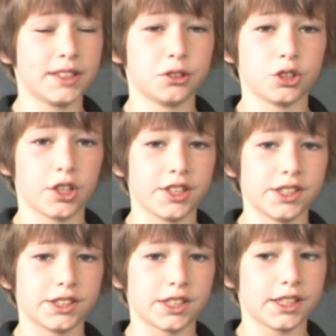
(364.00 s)
towers on
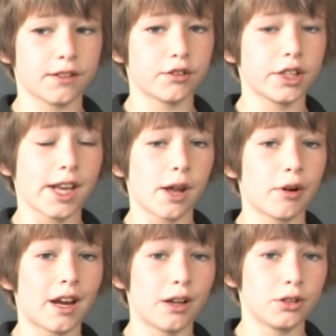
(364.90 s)
each side of the
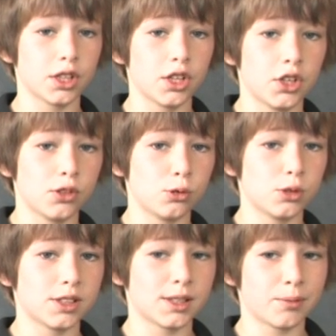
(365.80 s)
Tower House
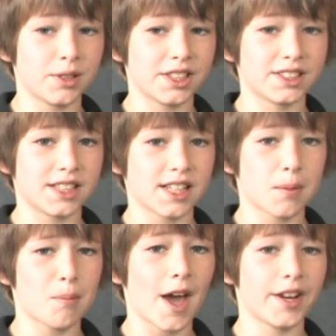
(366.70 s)
to celebrate his
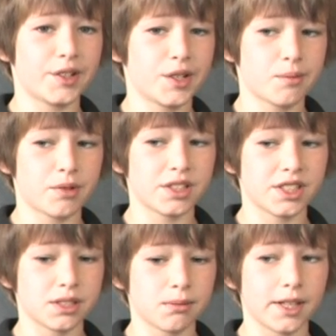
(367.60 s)
second marriage to
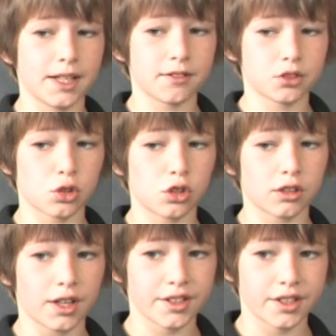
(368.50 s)
Princess Mary of
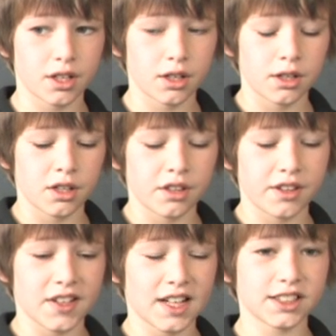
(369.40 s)
Scotland.
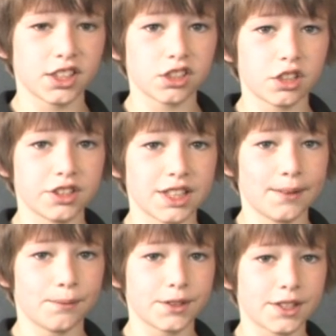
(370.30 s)
They had a son,
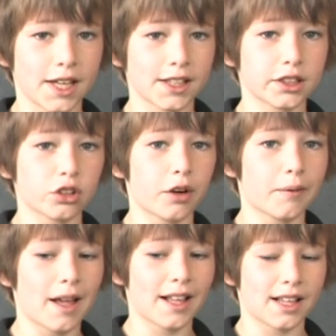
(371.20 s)
James, second
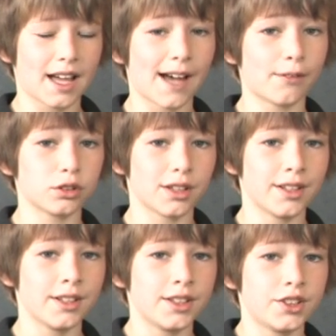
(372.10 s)
Lord
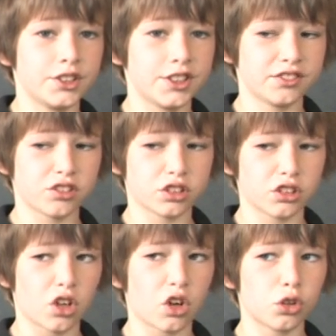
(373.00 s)
Hamilton. James
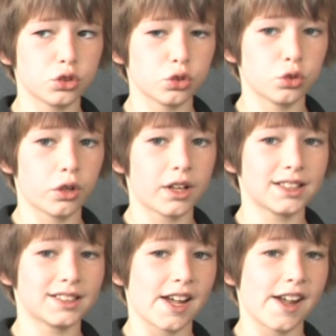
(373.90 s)
was also known
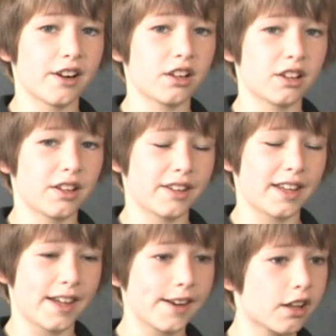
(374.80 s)
as the Earl,
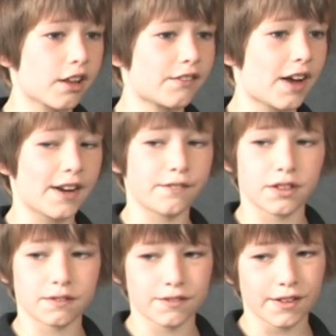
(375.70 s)
the Earl of Arran
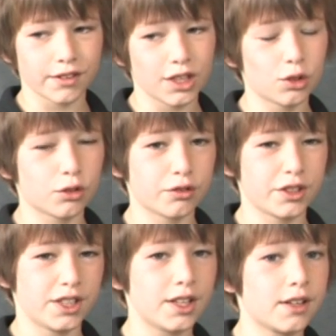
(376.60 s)
from fifteen oh
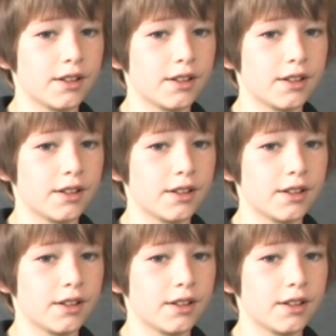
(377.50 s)
three.